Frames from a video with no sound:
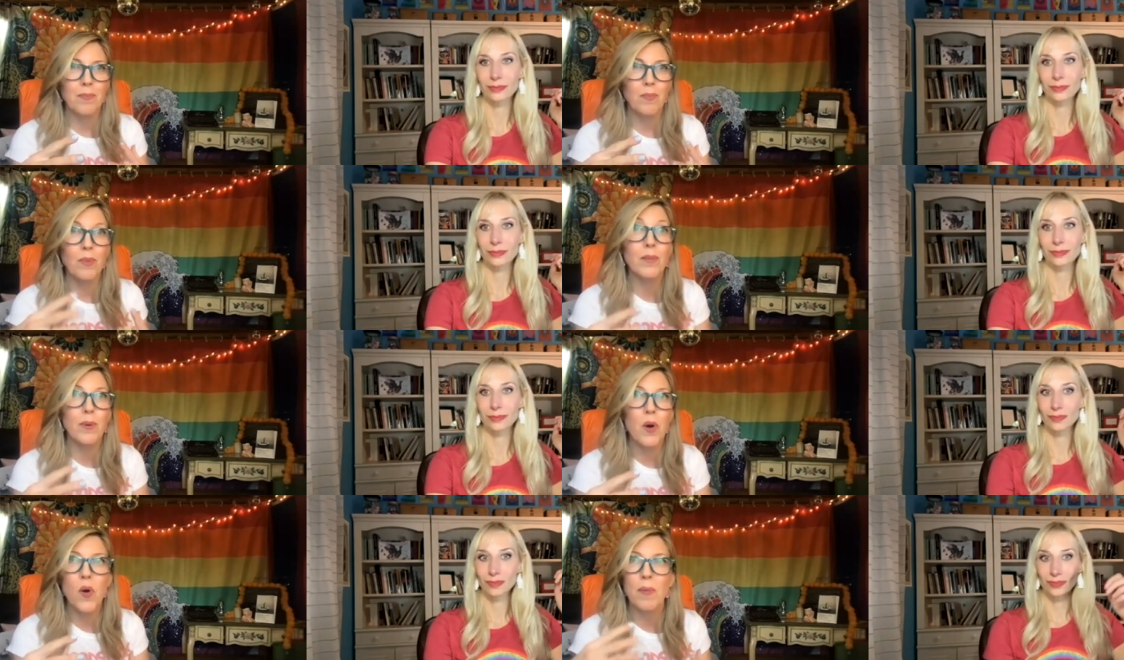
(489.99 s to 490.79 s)
Speaker 1: read a
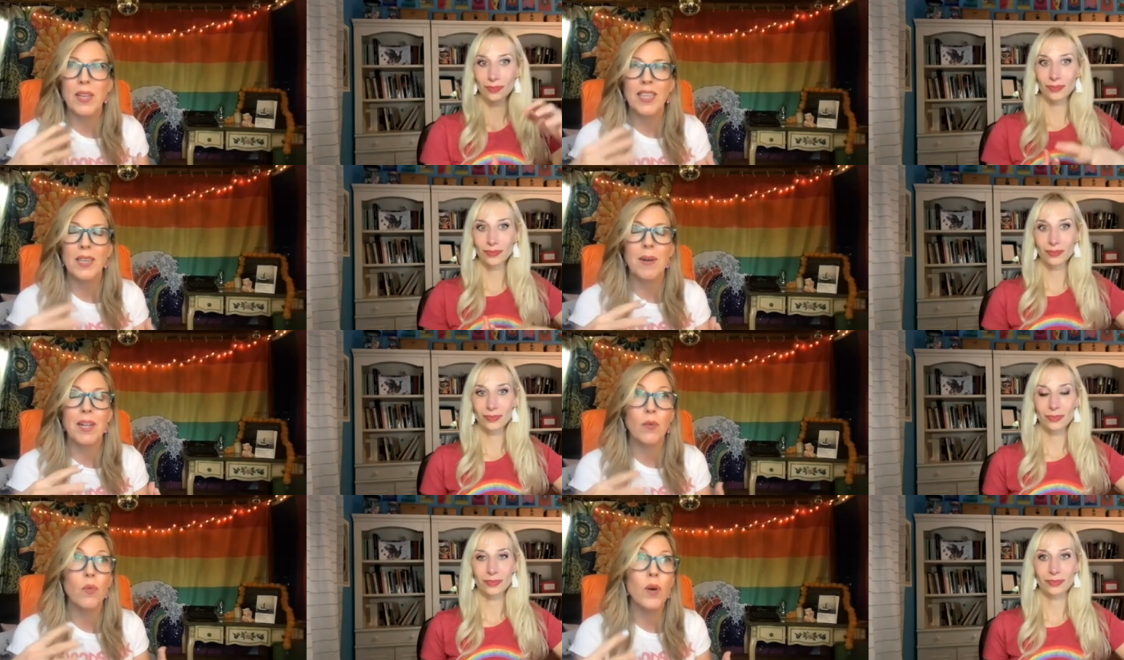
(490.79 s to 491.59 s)
poem, I think about
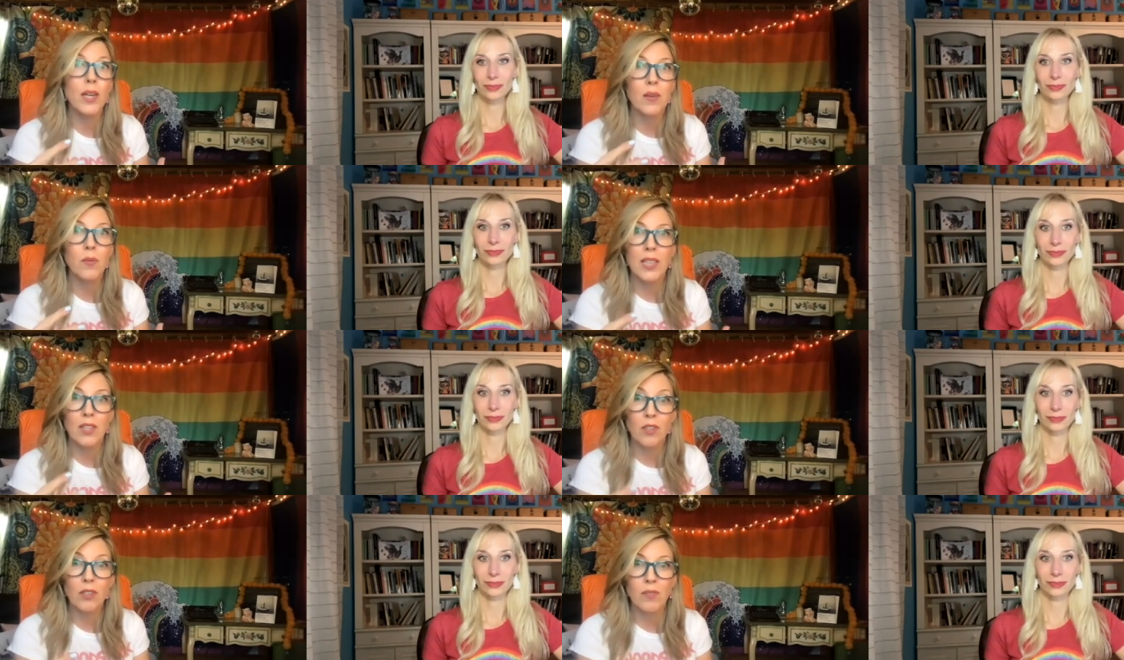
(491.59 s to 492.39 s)
like, well, what can we
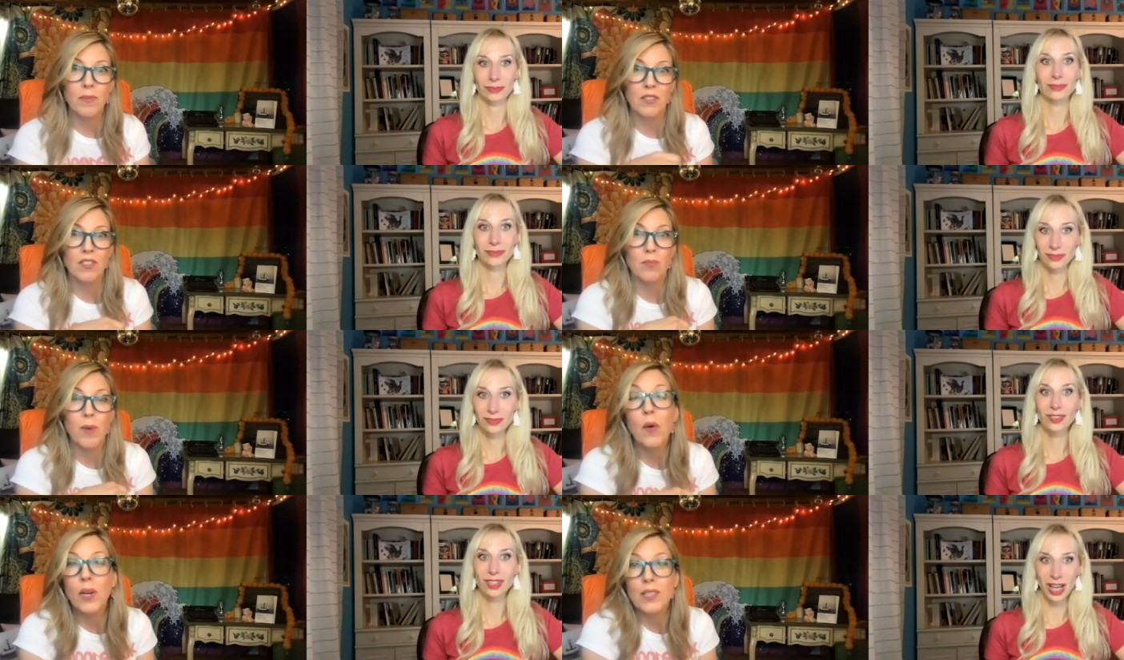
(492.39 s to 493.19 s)
learn from this as
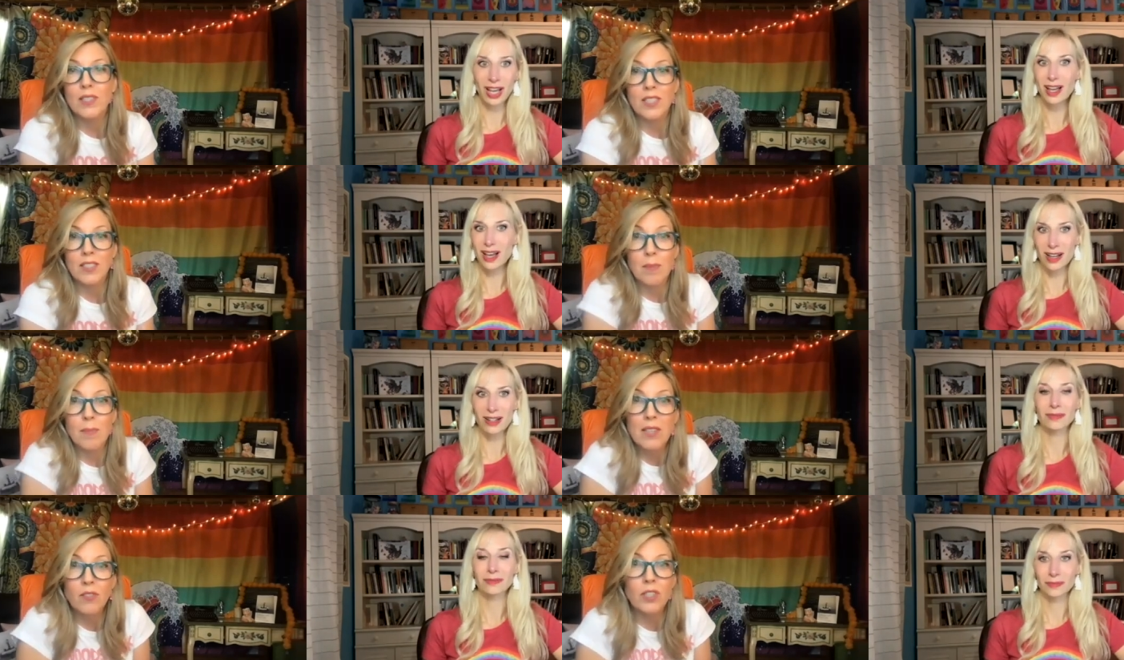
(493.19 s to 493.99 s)
poets? And it's a
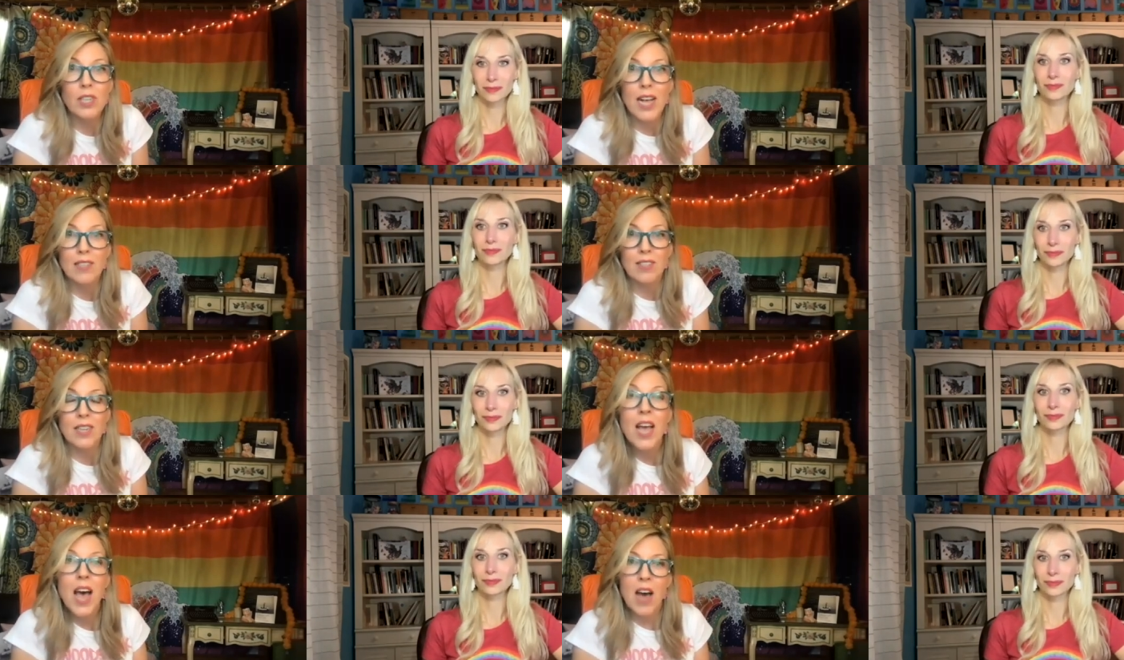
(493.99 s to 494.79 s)
masterclass
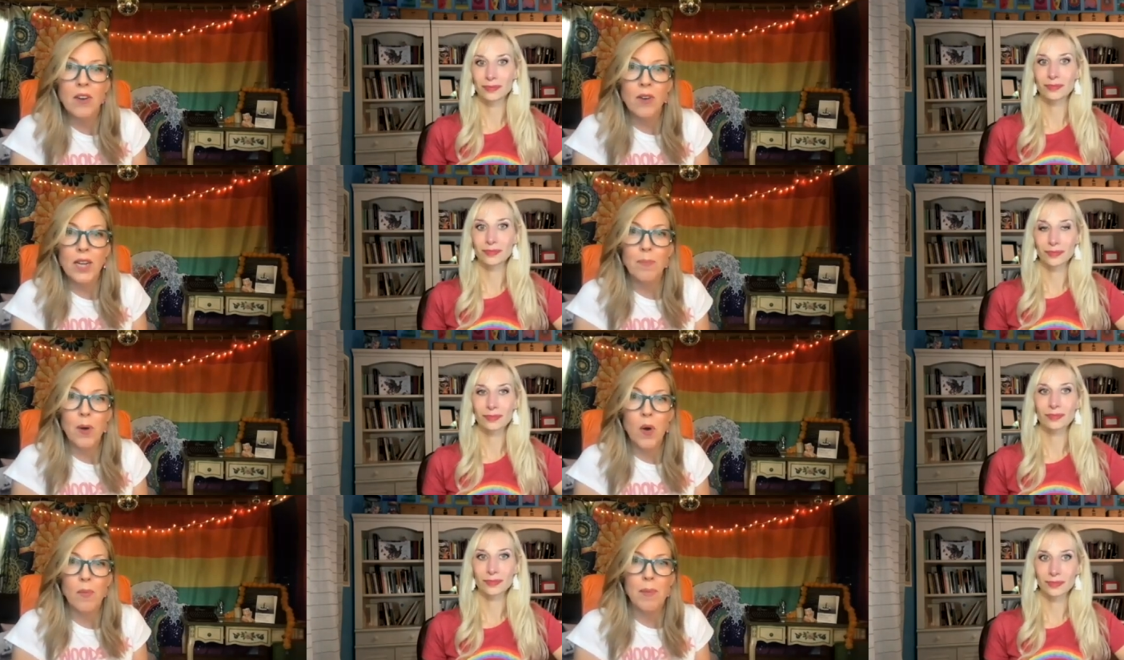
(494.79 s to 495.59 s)
in how to write a
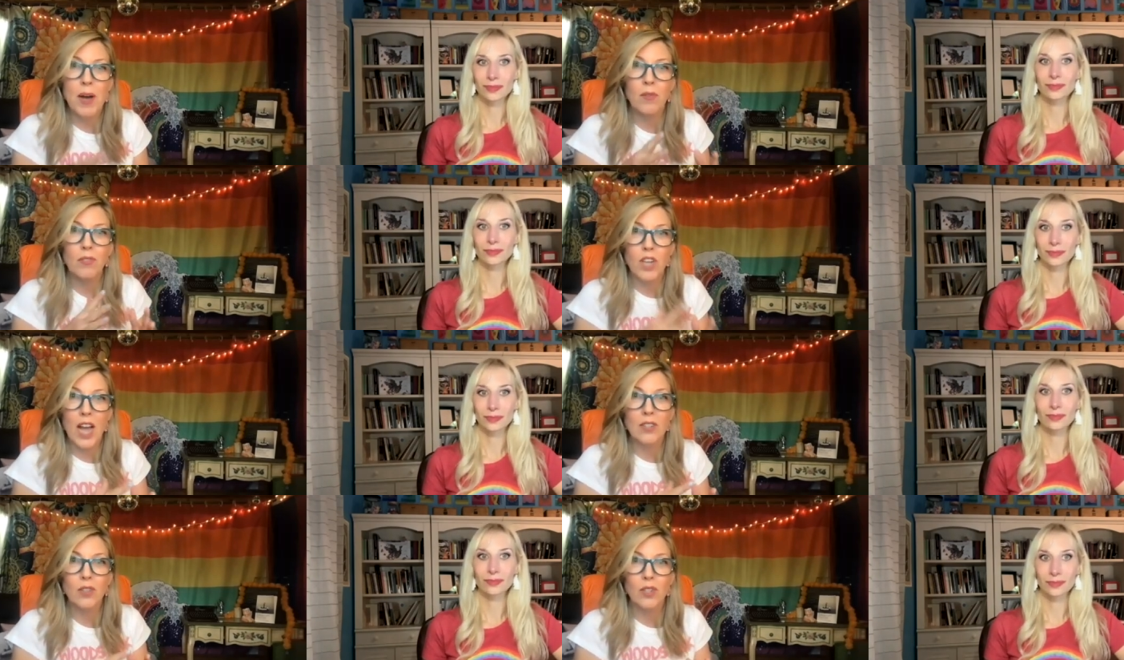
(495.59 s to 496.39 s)
poem about
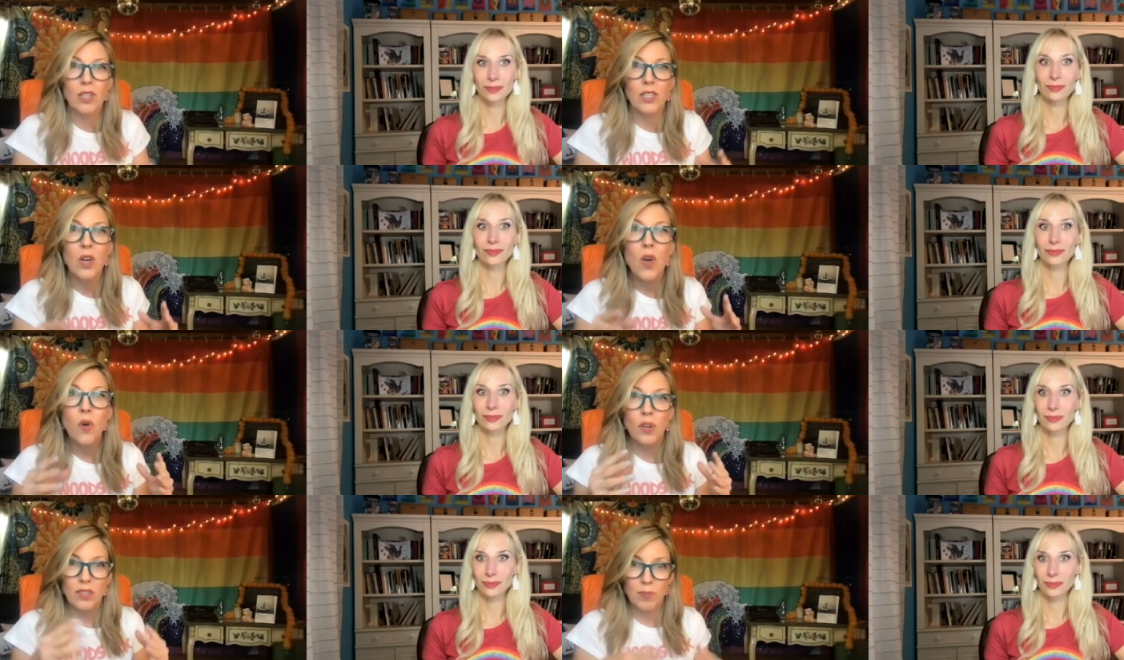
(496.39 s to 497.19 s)
childhood
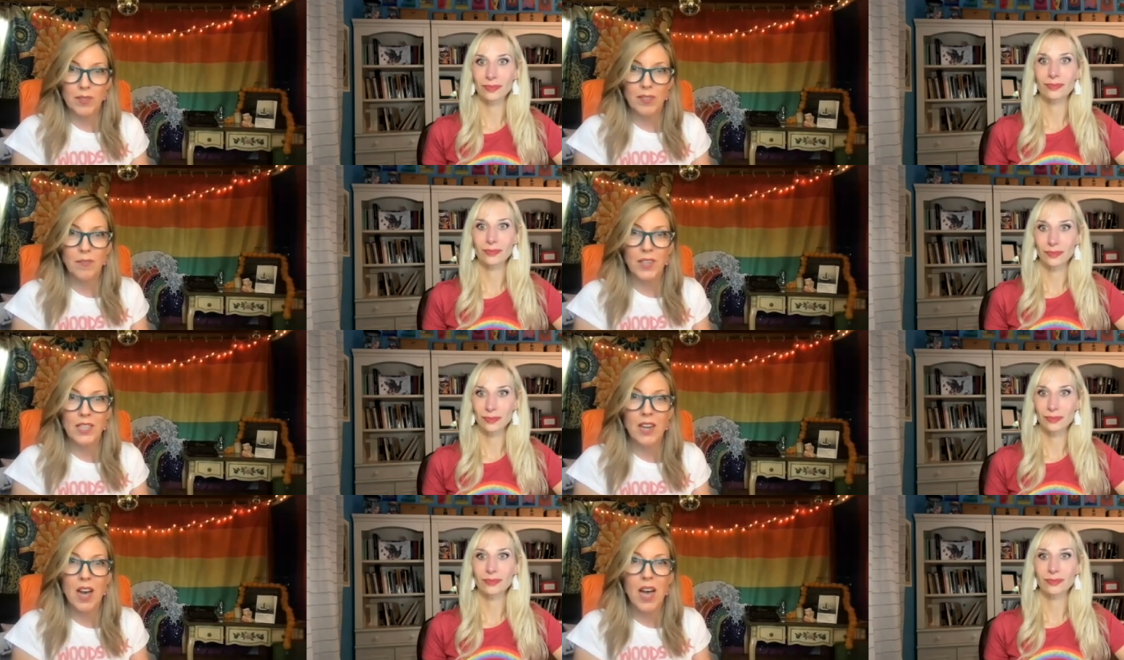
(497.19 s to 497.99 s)
or a specific
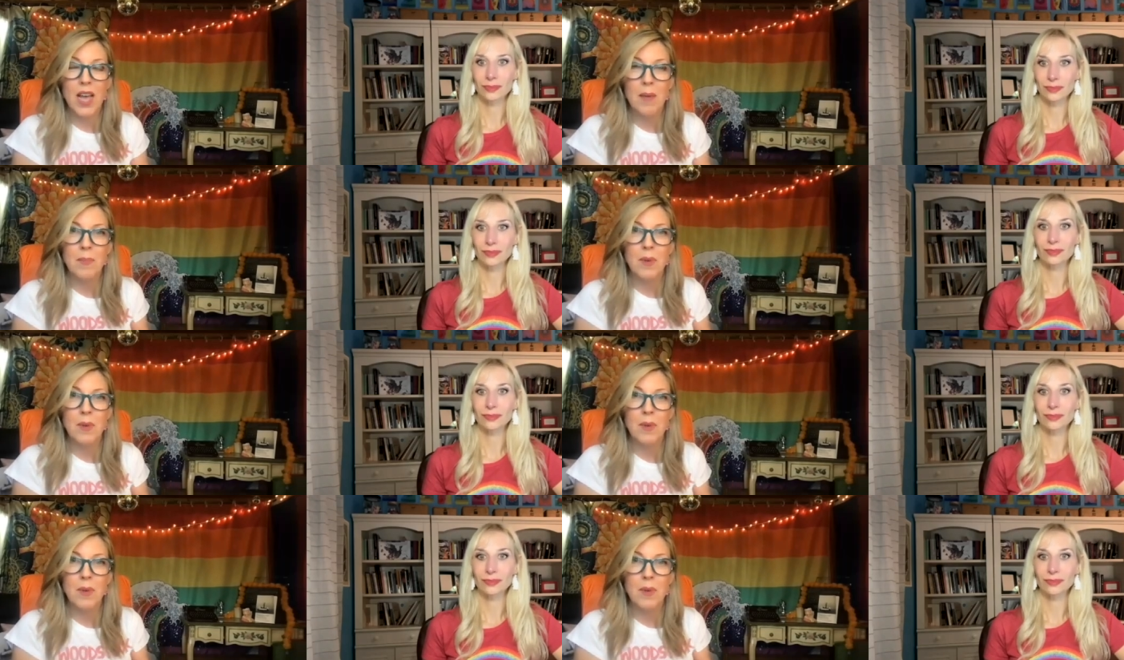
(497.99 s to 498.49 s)
time